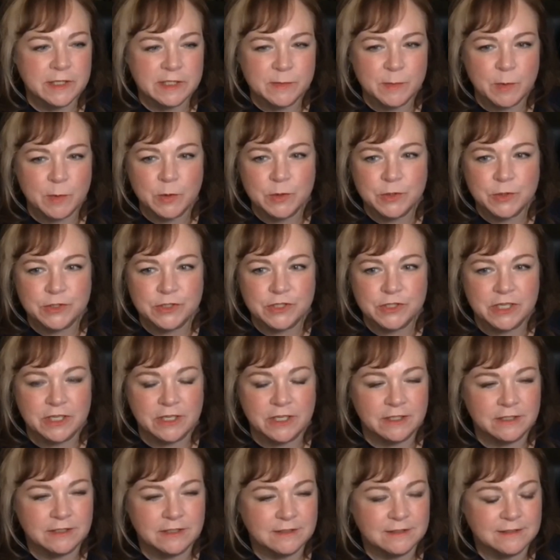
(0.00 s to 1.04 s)
exposure
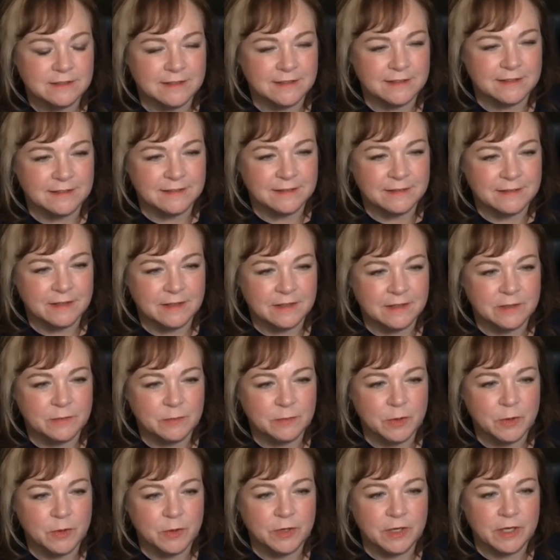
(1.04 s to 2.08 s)
sheet.
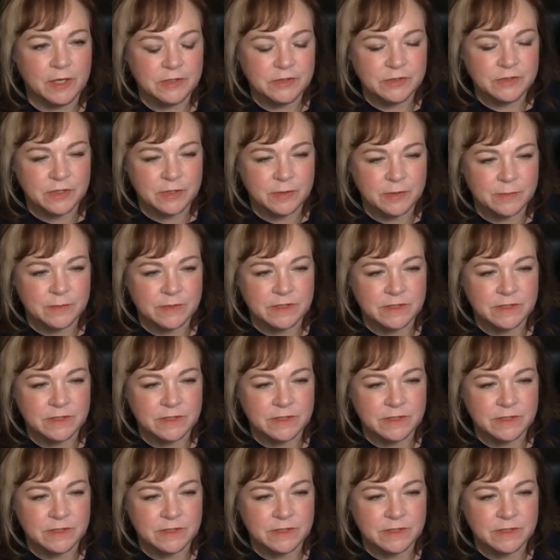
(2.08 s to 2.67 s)
Create Dream.